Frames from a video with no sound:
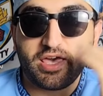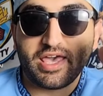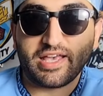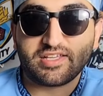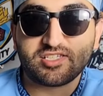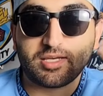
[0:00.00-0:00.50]

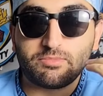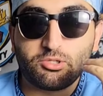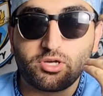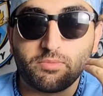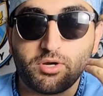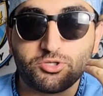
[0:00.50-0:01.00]
Except
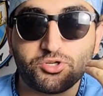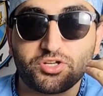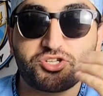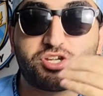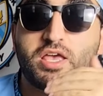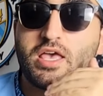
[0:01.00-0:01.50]
Luka
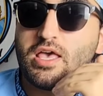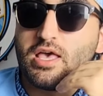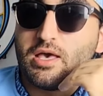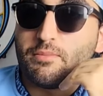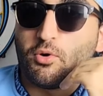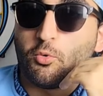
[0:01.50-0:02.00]
Modric.
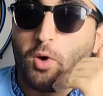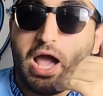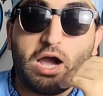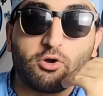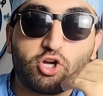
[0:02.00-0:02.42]
But wow,